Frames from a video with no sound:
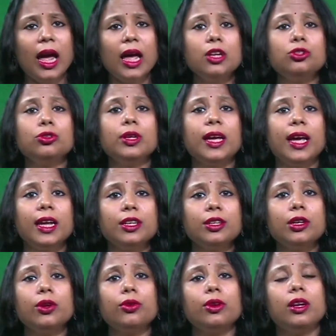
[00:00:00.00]
and to
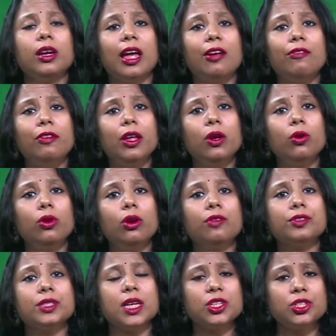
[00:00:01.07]
cater to the livelihood
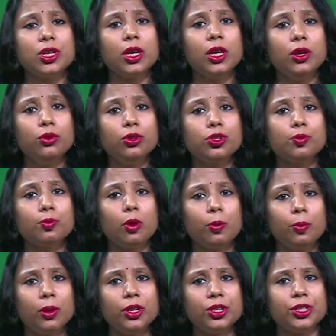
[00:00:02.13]
of such a huge
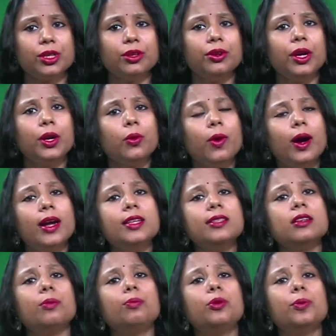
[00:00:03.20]
population
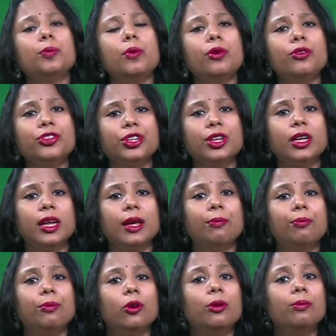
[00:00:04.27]
requires a proportionate
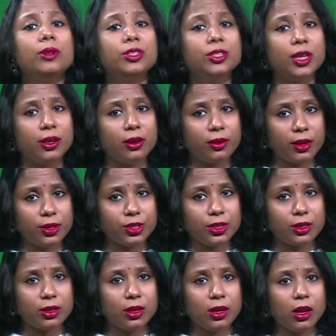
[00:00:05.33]
employment
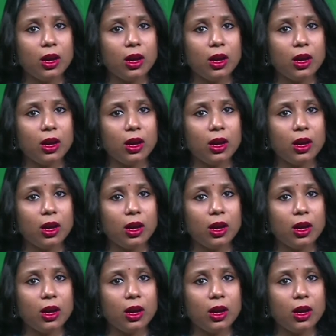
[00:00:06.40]
generation.